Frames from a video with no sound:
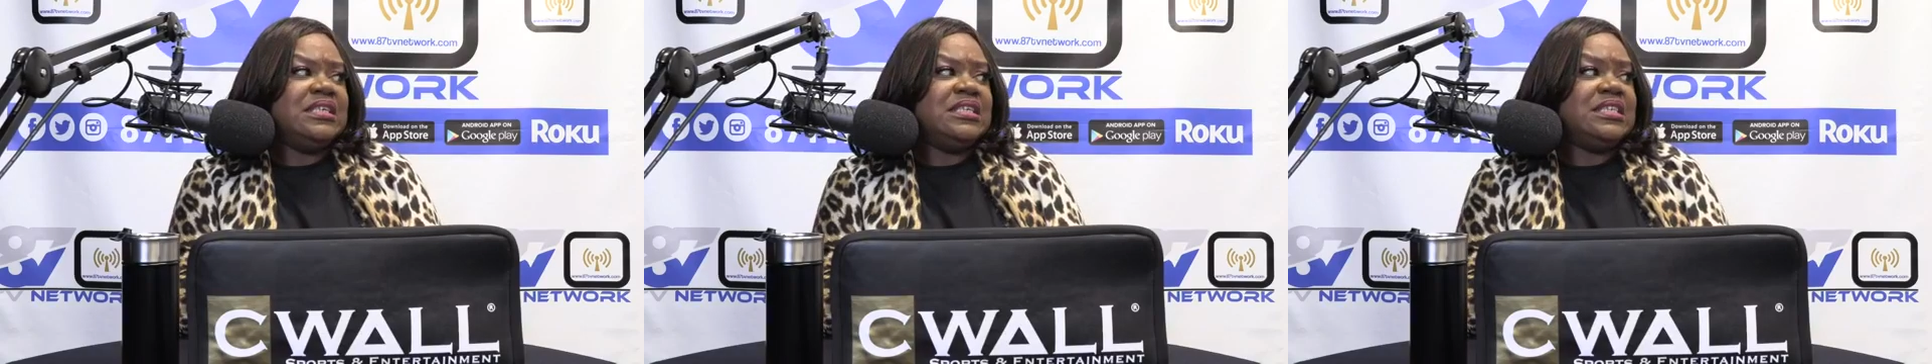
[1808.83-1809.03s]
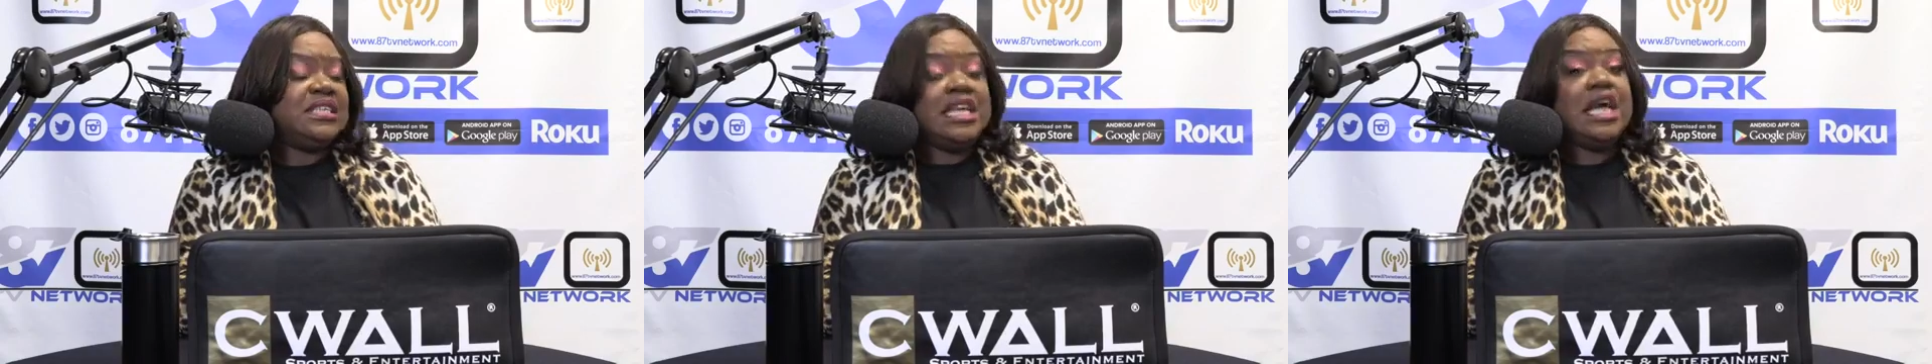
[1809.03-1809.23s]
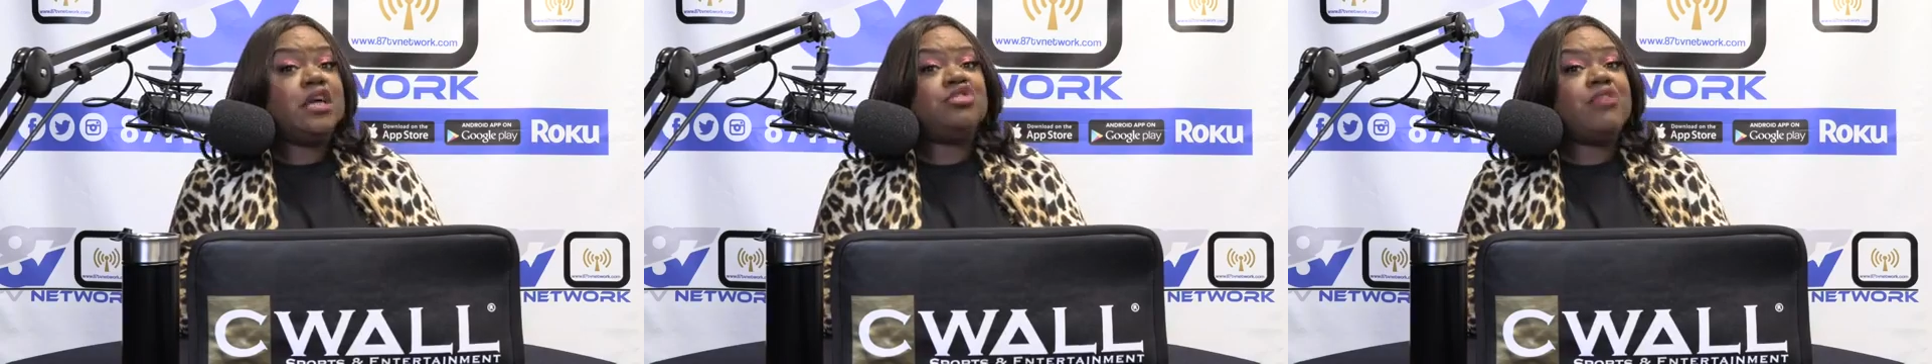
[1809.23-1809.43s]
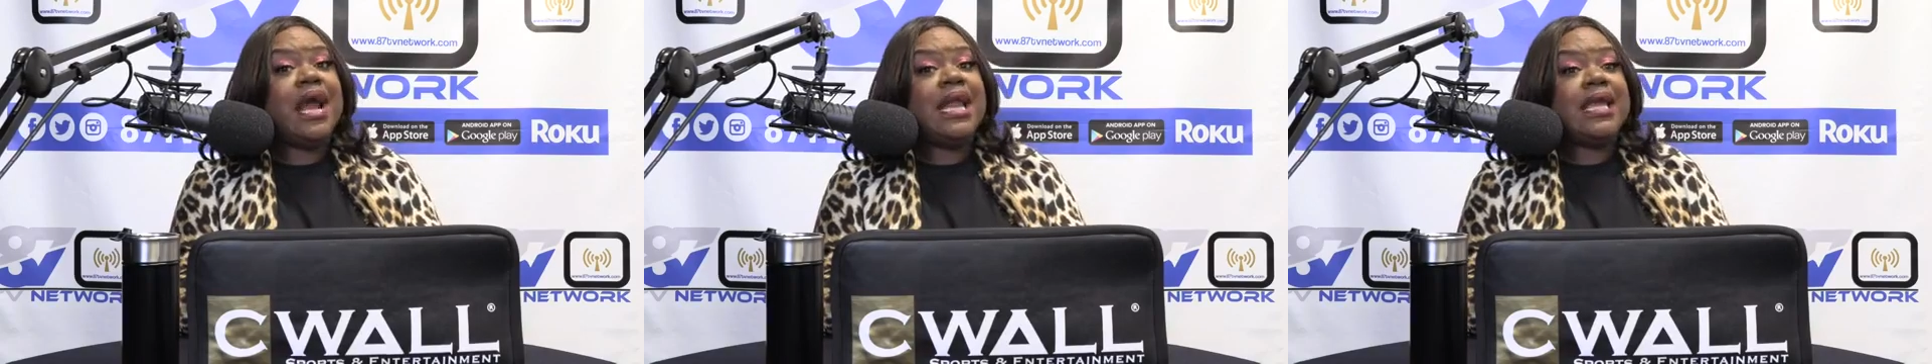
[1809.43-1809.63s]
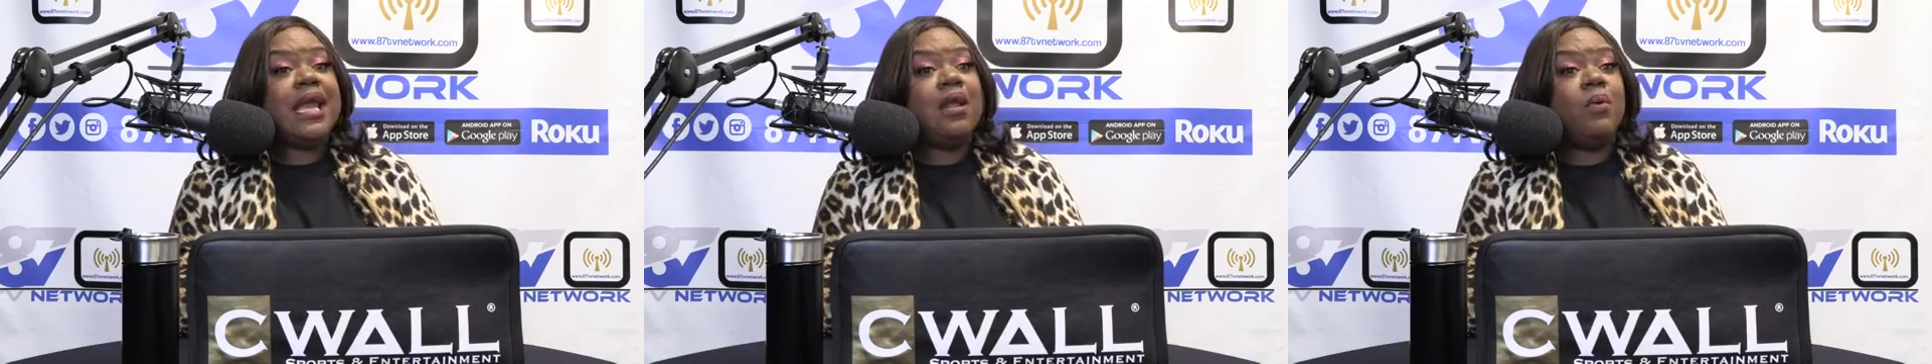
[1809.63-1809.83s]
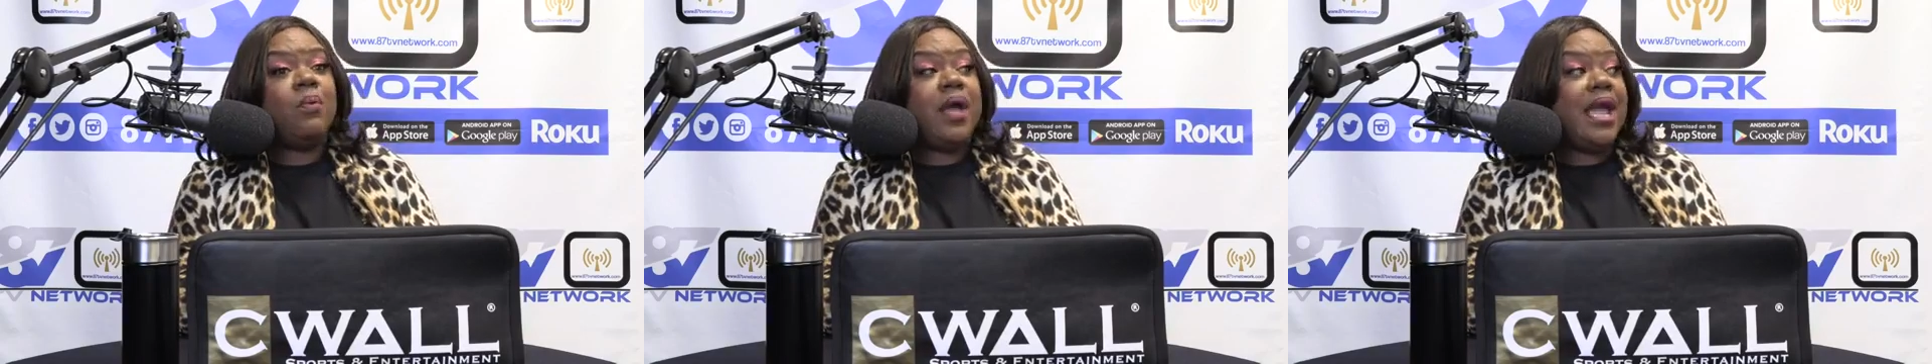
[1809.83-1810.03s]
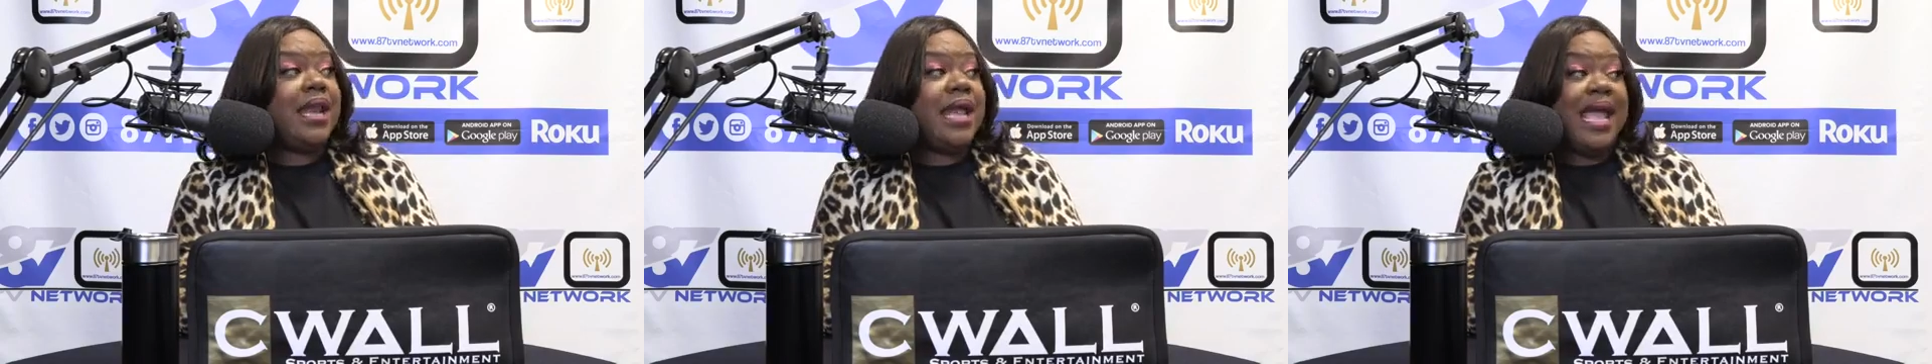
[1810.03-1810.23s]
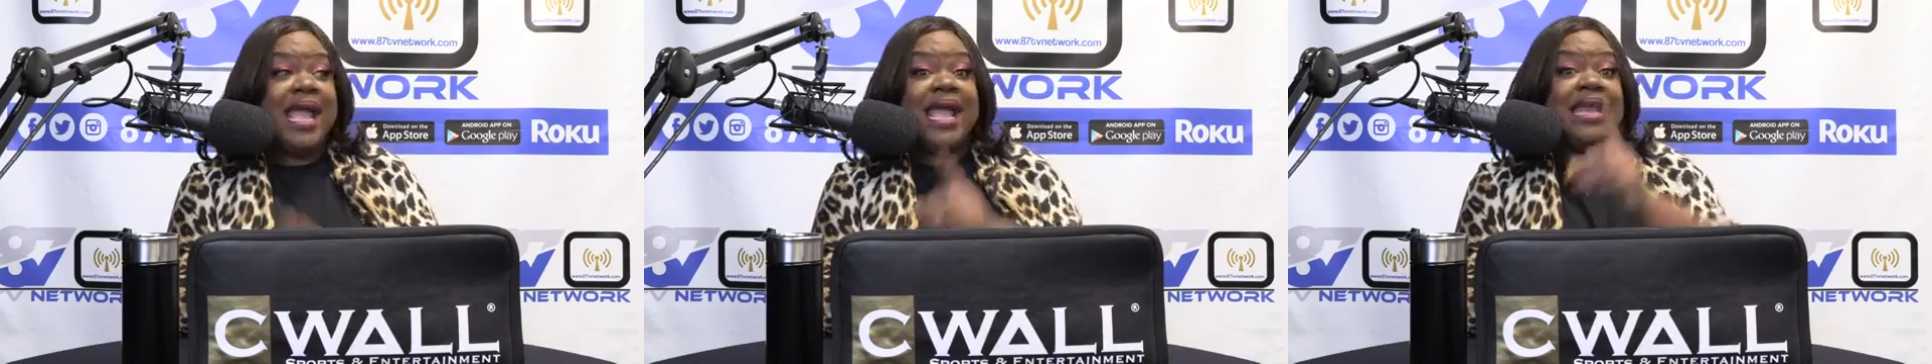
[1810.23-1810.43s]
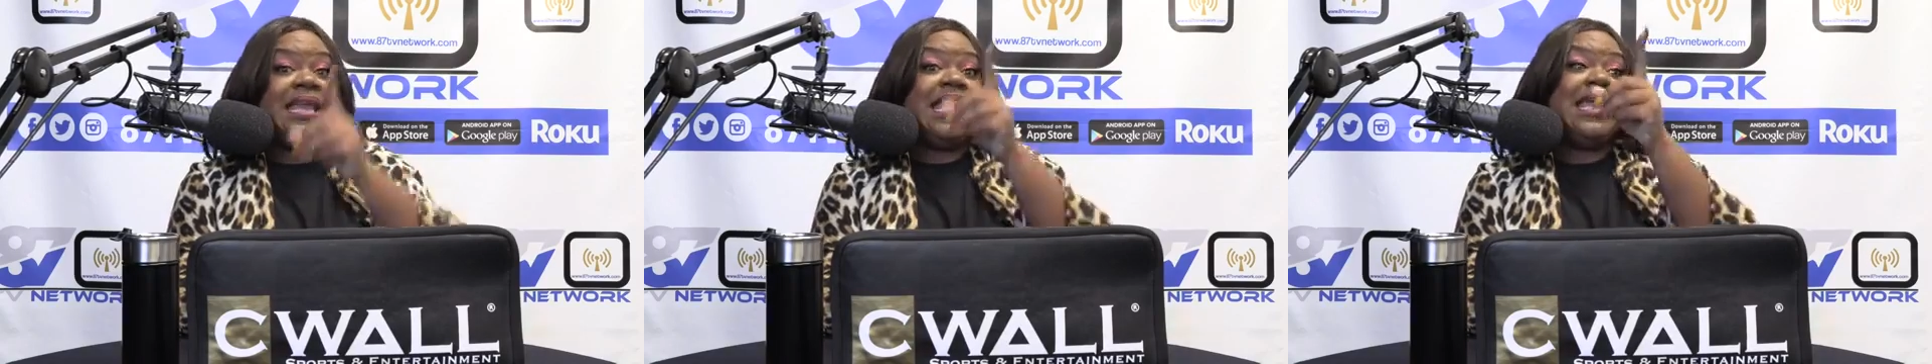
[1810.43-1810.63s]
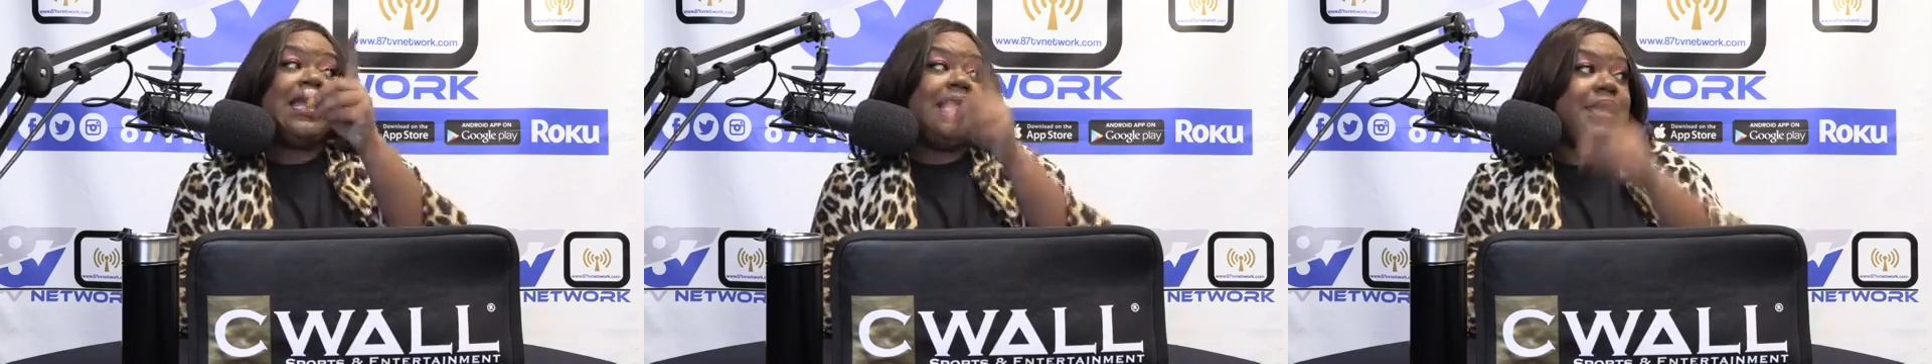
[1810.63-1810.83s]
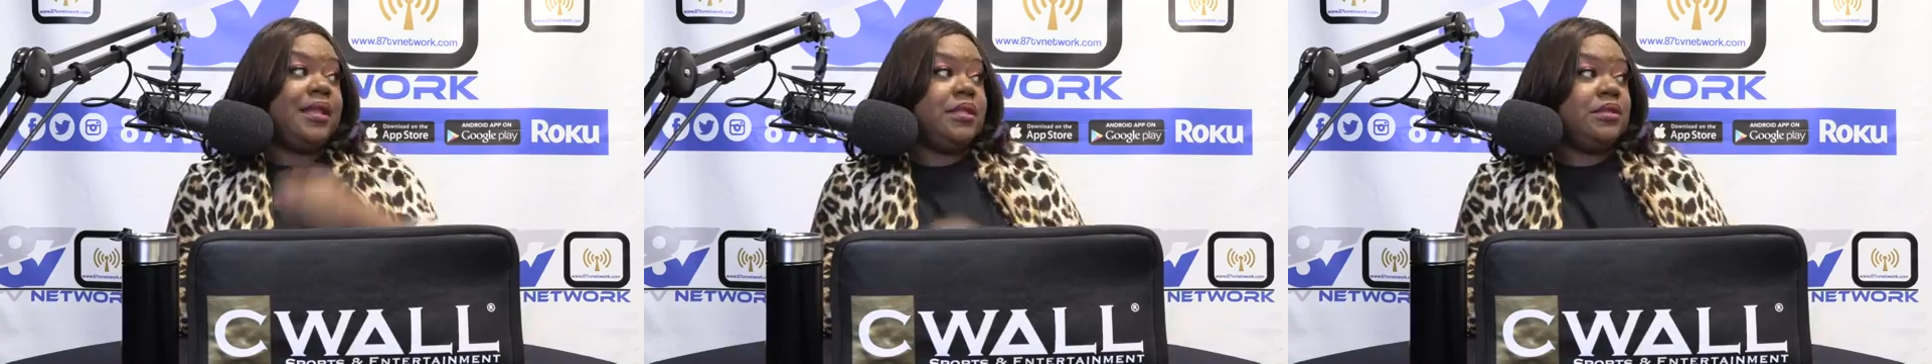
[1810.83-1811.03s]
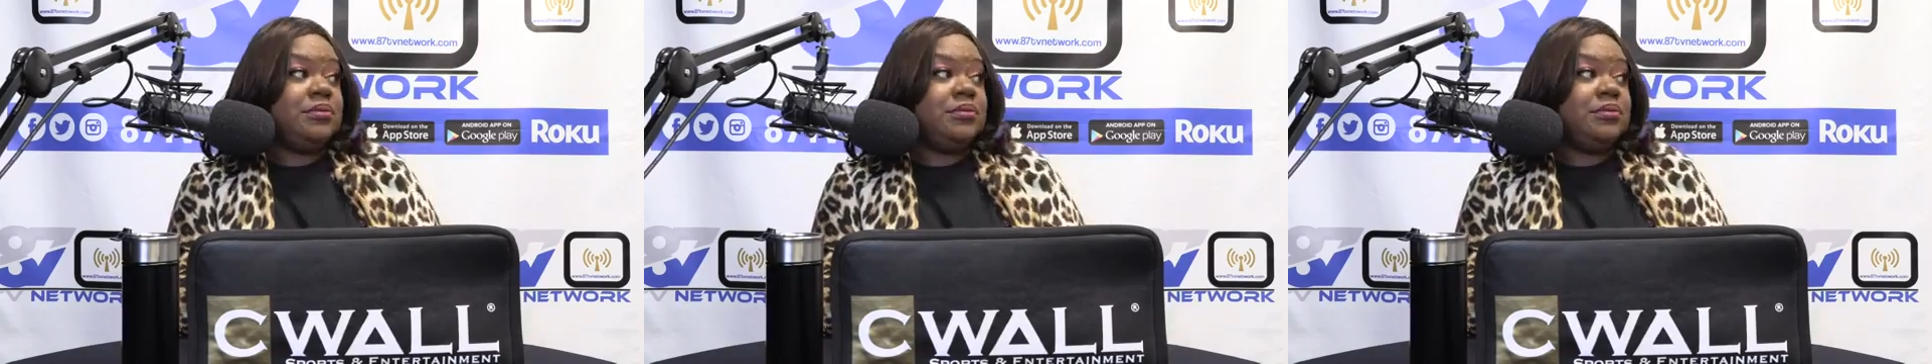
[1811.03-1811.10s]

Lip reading: still trying to get a win and did.